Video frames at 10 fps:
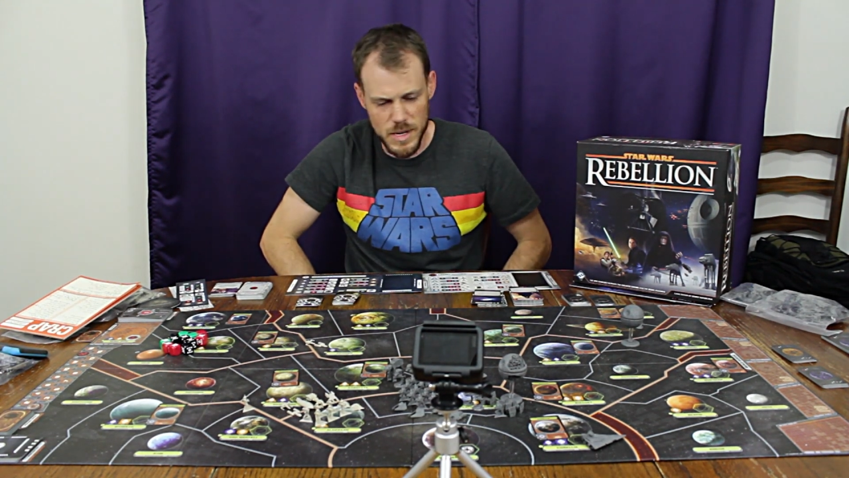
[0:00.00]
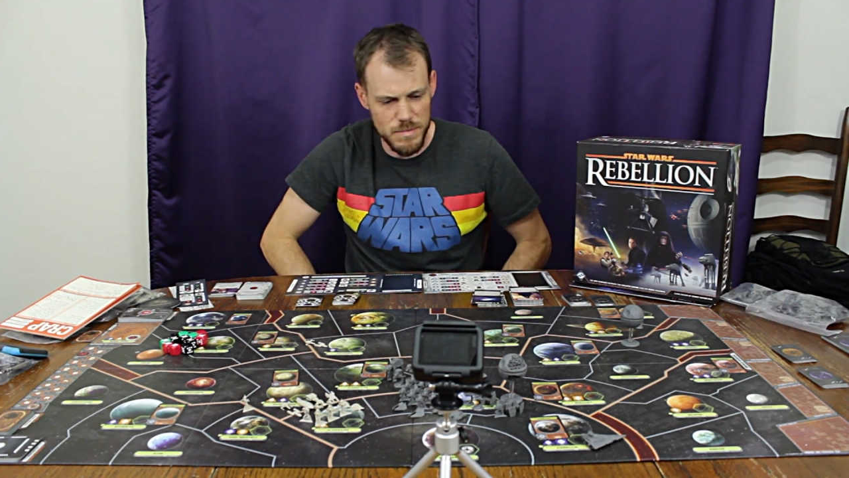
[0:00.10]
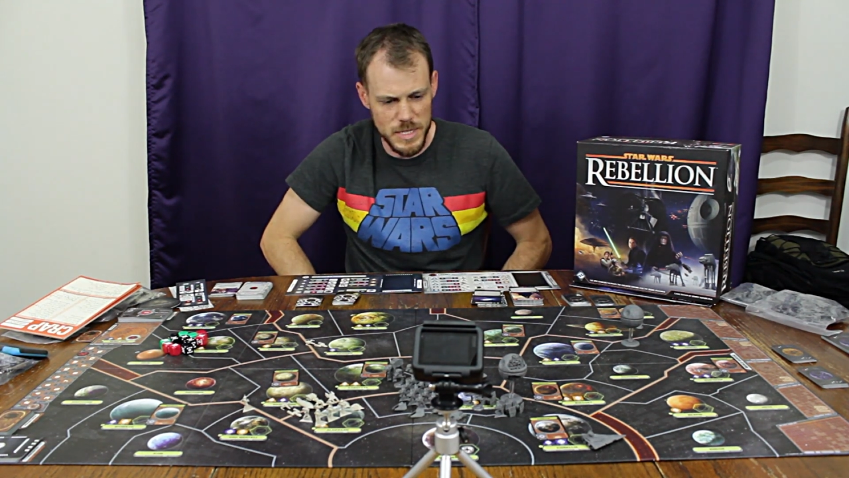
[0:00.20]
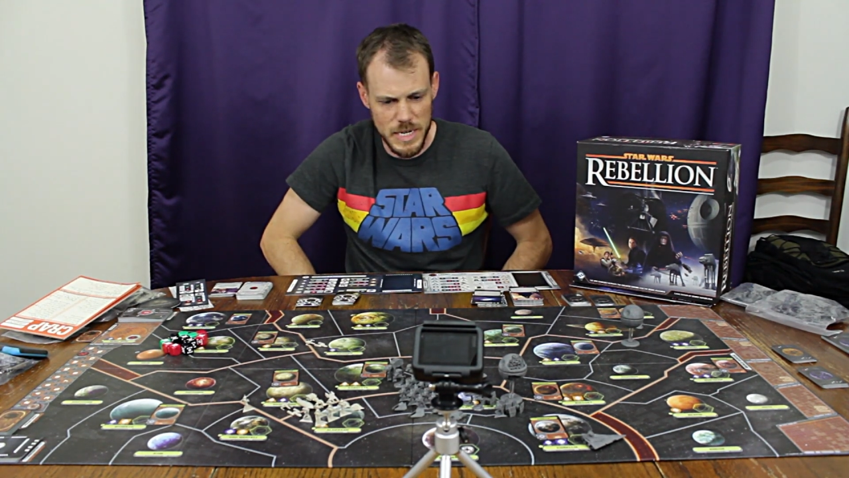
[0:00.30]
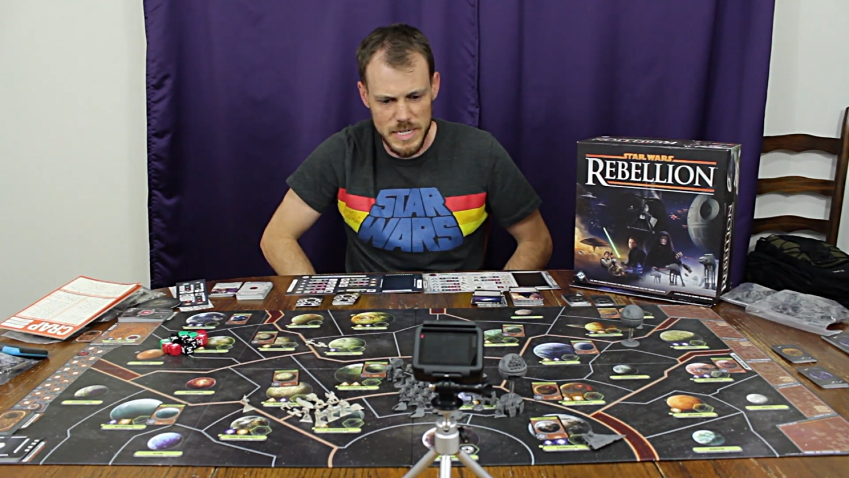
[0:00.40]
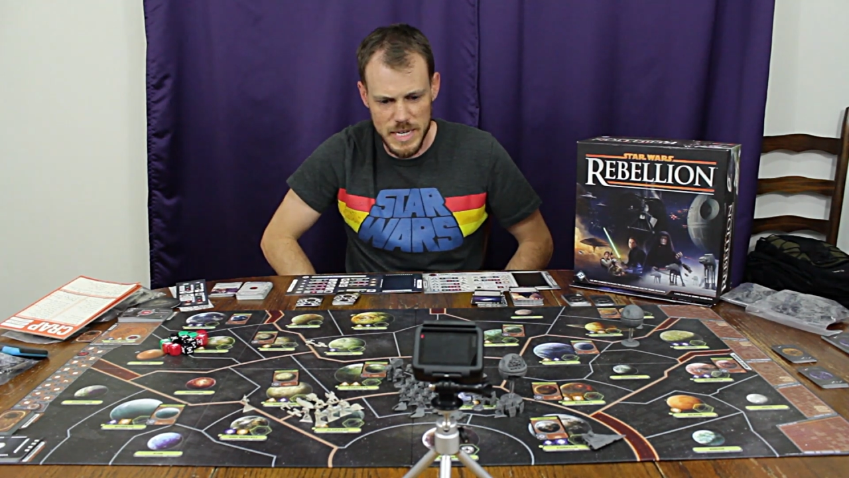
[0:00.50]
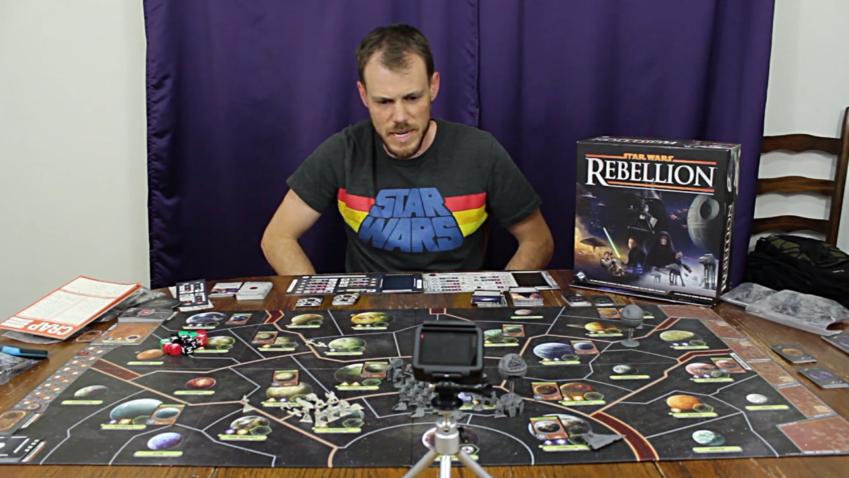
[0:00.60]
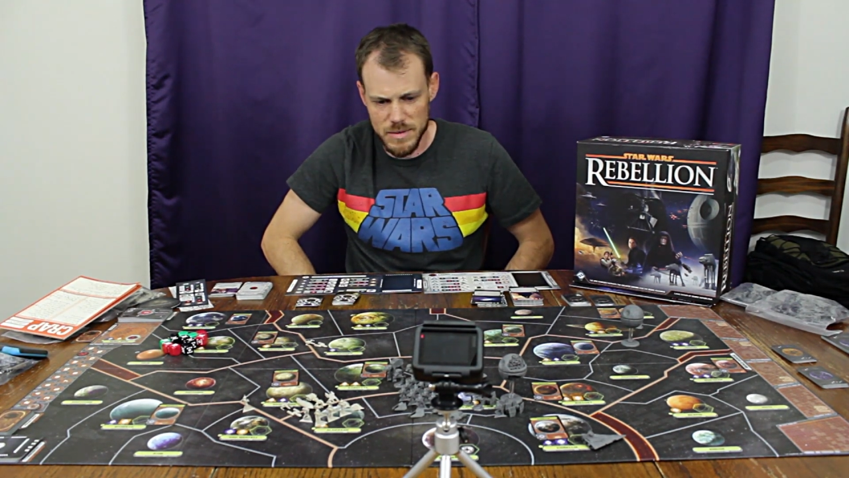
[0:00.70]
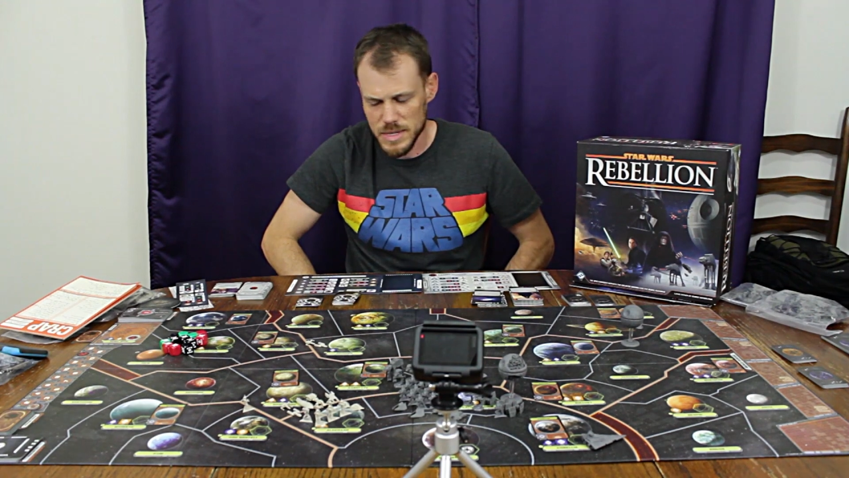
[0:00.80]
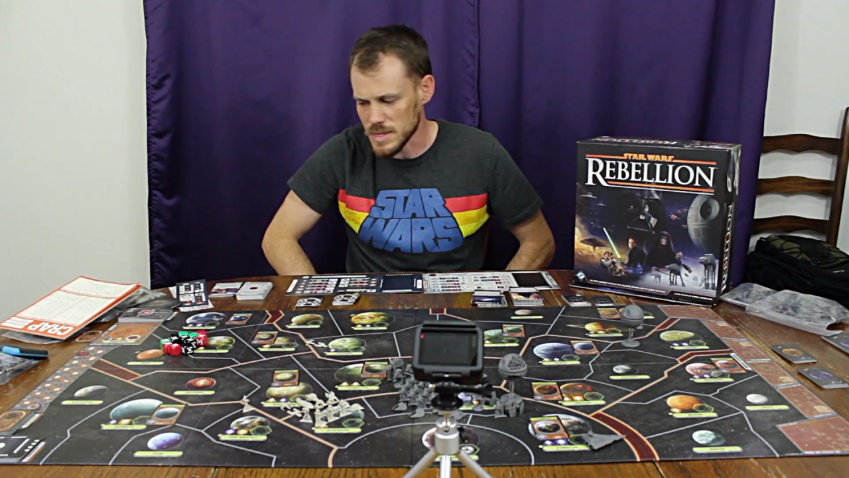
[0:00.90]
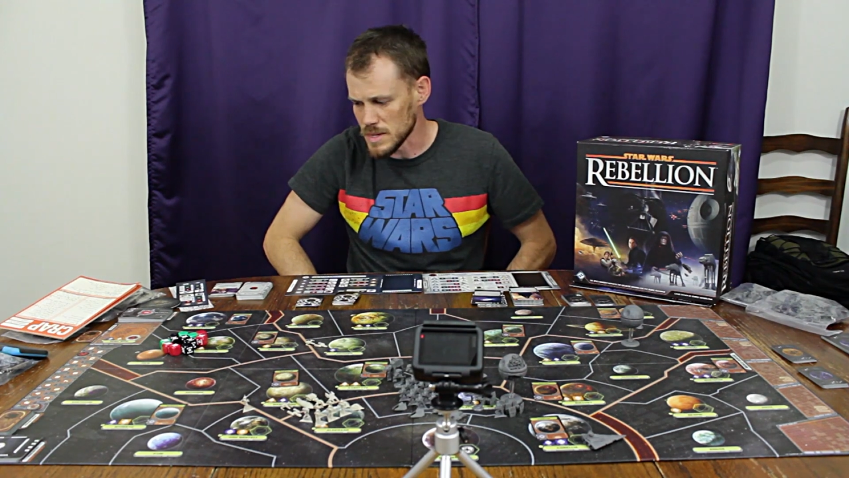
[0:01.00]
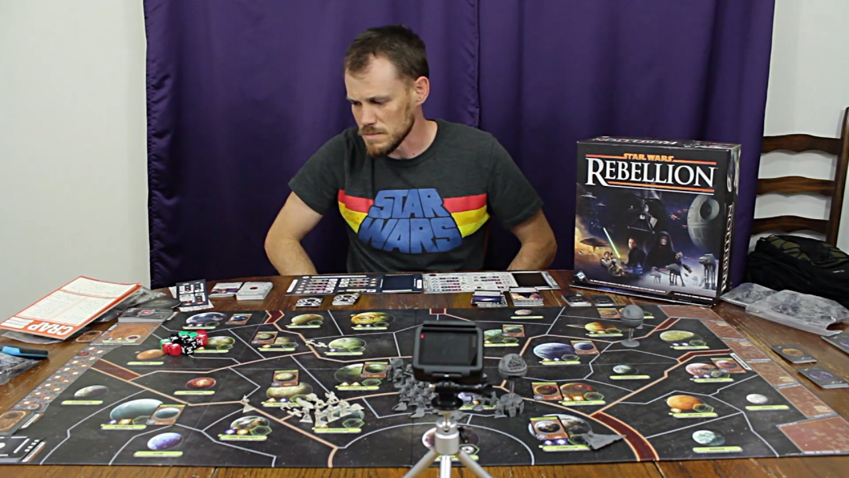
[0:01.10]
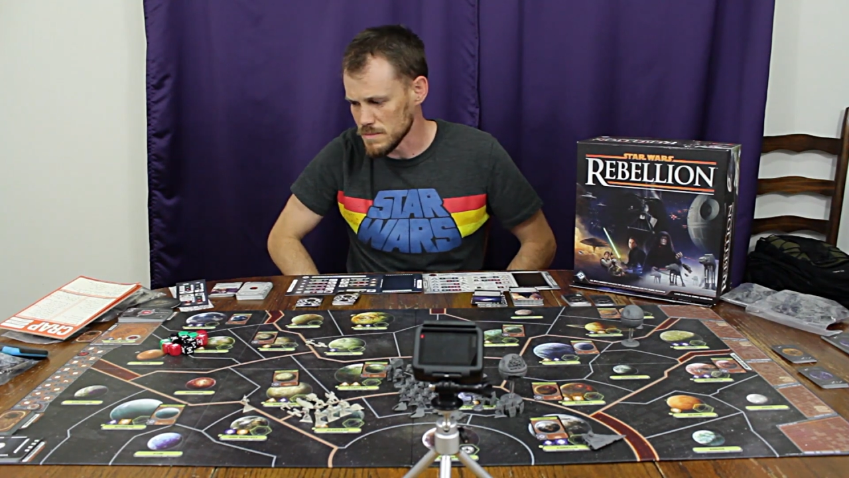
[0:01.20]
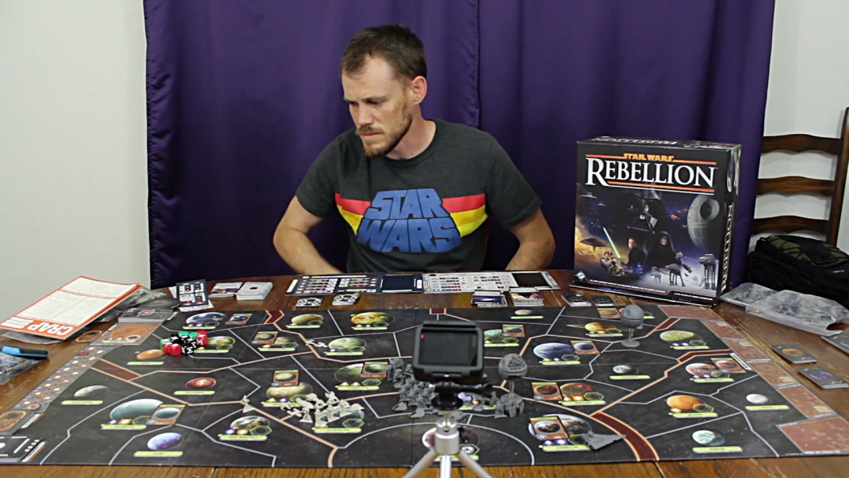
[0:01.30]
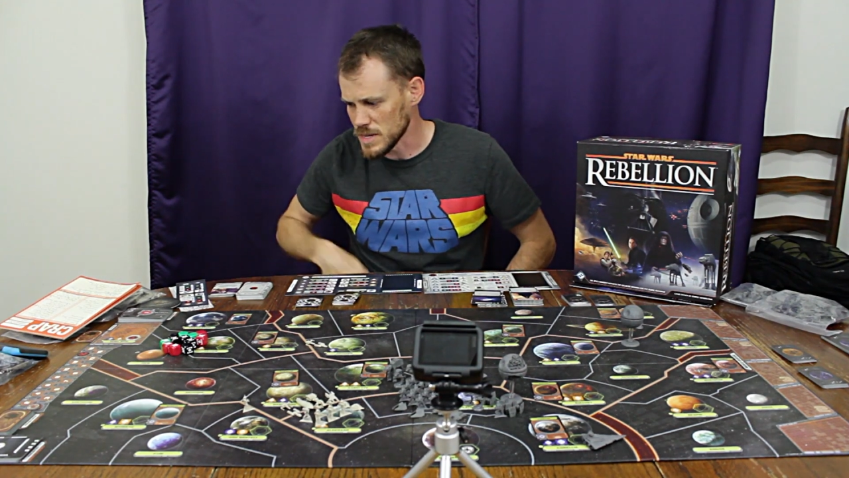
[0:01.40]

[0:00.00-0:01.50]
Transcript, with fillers: upside down to them